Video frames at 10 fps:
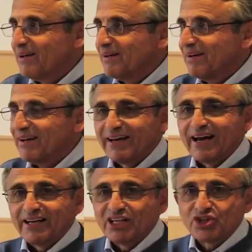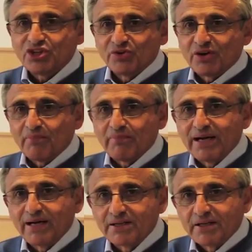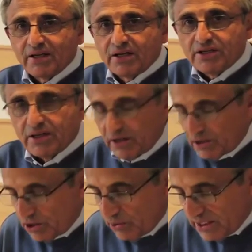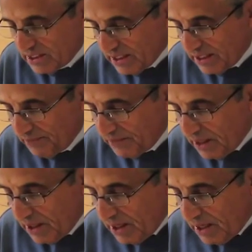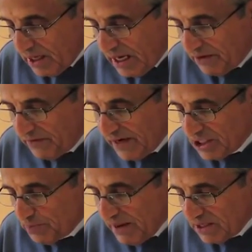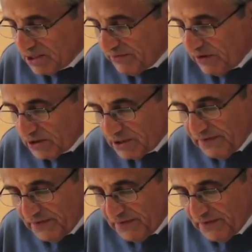an issue compared to Italy. And French banks have lost